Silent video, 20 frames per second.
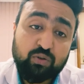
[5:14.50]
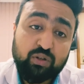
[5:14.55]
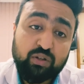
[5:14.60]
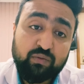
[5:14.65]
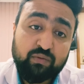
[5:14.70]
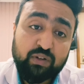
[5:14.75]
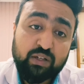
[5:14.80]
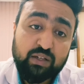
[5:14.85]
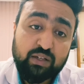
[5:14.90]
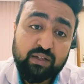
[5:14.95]

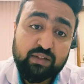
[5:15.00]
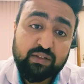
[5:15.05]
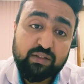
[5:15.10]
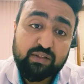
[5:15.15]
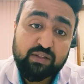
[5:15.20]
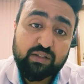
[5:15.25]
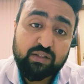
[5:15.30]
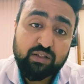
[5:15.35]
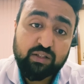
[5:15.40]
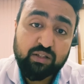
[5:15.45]
one
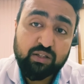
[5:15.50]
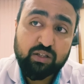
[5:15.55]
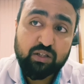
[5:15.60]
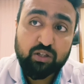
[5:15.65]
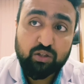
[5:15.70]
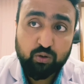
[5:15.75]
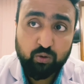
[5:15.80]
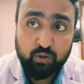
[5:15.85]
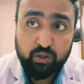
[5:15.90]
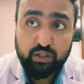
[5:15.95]
assistant in
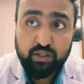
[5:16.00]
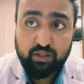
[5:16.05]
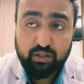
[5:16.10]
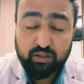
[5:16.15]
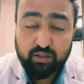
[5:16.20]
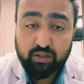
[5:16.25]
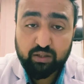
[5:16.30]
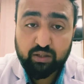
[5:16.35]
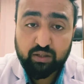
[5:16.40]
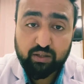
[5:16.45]
our OT,
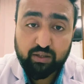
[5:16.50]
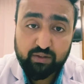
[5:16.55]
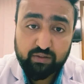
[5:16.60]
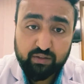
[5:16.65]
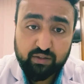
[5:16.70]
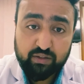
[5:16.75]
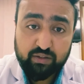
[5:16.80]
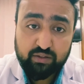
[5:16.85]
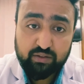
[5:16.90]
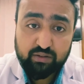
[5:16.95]

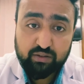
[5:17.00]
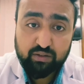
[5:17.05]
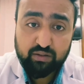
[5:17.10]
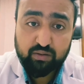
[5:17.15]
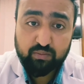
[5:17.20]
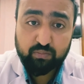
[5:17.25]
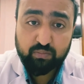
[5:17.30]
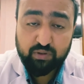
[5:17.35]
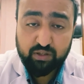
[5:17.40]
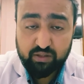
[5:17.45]
consultant
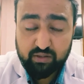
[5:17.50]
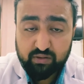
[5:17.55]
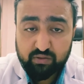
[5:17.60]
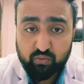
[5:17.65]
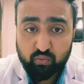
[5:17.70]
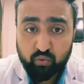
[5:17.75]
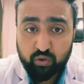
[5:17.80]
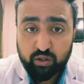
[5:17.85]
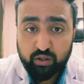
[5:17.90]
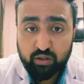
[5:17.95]
plus
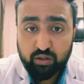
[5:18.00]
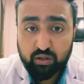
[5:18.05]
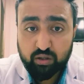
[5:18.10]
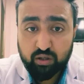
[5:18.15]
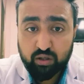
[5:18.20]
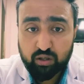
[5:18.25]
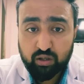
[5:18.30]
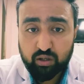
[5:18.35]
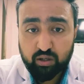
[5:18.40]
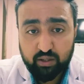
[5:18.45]
one
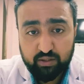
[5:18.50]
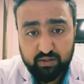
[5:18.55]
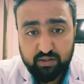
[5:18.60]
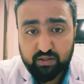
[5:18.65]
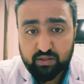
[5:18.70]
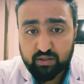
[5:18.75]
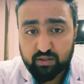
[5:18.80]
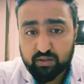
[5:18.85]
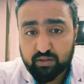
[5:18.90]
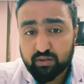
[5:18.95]

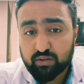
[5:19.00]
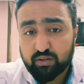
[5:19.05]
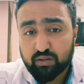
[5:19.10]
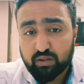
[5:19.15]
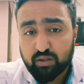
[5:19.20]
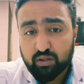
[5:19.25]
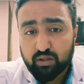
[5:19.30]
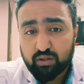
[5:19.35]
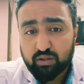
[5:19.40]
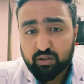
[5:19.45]
assistant.
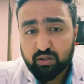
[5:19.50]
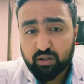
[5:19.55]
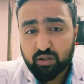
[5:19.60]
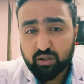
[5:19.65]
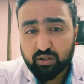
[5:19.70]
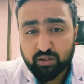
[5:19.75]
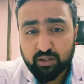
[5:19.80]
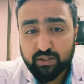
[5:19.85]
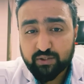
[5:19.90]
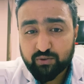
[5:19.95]

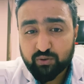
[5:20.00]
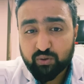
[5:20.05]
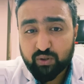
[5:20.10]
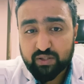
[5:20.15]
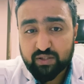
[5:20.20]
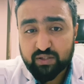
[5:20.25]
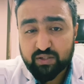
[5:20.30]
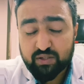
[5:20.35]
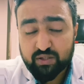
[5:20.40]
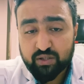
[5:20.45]
There is no
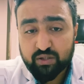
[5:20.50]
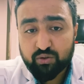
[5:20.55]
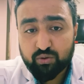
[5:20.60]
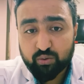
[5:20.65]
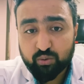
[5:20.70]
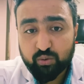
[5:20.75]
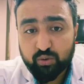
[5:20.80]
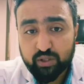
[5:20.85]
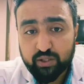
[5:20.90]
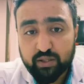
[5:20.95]
assistant
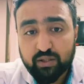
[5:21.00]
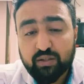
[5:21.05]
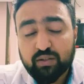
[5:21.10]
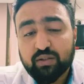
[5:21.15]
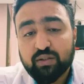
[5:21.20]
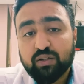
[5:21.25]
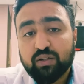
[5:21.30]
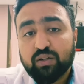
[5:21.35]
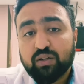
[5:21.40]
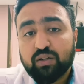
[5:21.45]
two here,
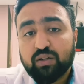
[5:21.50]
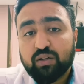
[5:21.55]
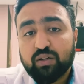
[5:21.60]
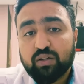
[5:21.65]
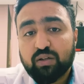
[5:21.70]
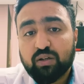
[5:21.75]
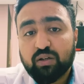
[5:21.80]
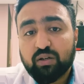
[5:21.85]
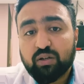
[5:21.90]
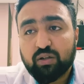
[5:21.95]

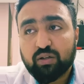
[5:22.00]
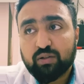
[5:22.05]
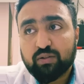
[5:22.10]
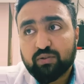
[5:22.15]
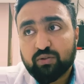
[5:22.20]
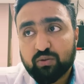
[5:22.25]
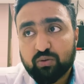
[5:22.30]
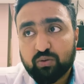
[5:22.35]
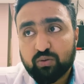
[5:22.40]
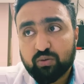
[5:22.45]

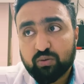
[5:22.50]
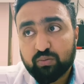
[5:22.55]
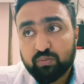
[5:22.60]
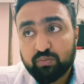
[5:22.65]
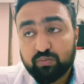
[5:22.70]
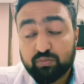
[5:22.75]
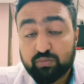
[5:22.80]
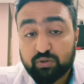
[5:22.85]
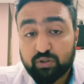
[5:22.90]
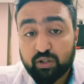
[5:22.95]
so
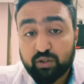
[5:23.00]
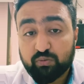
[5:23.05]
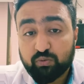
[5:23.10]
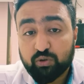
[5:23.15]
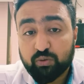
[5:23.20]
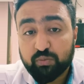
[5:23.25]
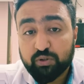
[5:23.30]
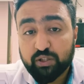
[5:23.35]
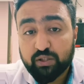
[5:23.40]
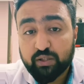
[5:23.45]
that
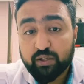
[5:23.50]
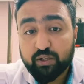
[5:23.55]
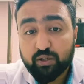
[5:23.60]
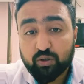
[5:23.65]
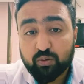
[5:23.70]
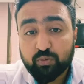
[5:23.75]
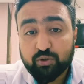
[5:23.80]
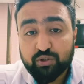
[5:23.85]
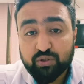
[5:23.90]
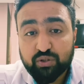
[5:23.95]
would be a great
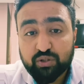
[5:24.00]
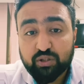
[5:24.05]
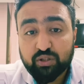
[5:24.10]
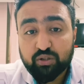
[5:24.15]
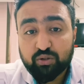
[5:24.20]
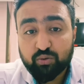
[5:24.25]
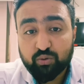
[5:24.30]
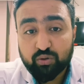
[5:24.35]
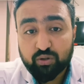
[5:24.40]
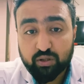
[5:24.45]
opportunity
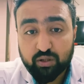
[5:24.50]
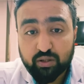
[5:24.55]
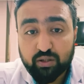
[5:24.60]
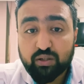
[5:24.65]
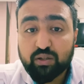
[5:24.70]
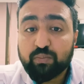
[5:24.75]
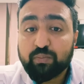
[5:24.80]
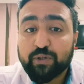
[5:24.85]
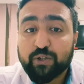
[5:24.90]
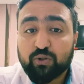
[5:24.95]
to
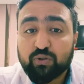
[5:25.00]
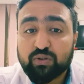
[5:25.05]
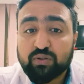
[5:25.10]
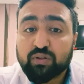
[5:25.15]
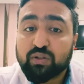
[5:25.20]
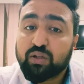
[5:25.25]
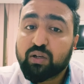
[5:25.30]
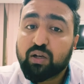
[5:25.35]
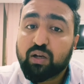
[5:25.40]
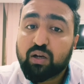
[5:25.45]
learn, because
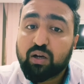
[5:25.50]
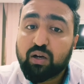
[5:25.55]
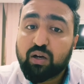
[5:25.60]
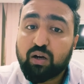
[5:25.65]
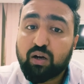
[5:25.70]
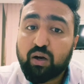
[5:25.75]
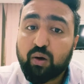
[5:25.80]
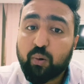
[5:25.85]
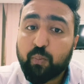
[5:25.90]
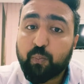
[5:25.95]

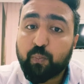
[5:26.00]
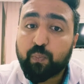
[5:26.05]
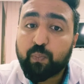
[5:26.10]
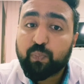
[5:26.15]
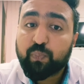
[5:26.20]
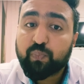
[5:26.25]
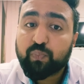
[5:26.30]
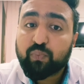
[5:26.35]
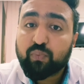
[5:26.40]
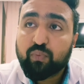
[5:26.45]

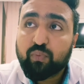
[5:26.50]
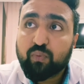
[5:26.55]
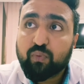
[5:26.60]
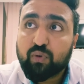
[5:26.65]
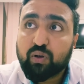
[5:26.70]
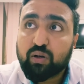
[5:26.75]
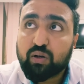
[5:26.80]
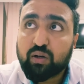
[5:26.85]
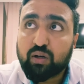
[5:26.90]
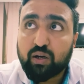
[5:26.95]

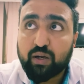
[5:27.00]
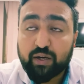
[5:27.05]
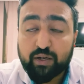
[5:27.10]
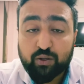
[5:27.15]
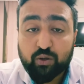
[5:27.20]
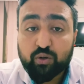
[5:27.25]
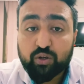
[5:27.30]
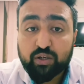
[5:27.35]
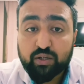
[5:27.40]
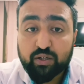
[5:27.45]

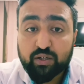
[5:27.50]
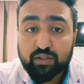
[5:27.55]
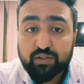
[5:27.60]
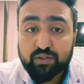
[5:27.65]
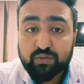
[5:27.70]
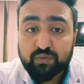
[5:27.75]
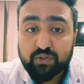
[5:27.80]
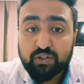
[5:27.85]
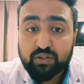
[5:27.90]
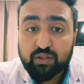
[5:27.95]
head-on
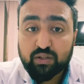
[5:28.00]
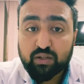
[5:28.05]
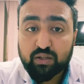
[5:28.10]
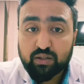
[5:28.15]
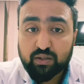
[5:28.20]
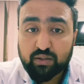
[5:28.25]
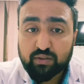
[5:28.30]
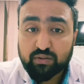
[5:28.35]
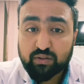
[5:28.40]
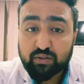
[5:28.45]
interaction with the
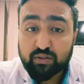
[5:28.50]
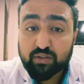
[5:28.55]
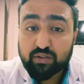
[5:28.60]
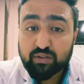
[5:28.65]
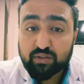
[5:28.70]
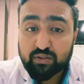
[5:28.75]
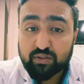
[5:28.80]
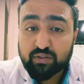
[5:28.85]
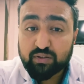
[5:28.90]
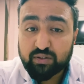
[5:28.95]

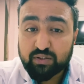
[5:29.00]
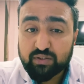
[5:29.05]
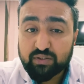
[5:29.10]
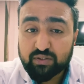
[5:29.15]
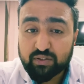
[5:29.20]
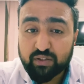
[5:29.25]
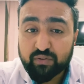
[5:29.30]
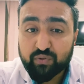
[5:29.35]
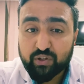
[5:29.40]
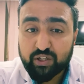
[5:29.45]
consultant, it is
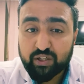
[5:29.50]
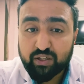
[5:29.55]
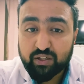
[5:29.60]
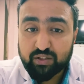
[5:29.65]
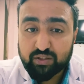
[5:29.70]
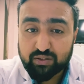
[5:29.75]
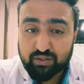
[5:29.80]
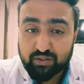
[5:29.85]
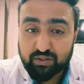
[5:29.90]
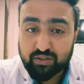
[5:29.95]

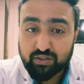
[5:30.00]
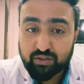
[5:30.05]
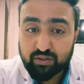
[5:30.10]
definitely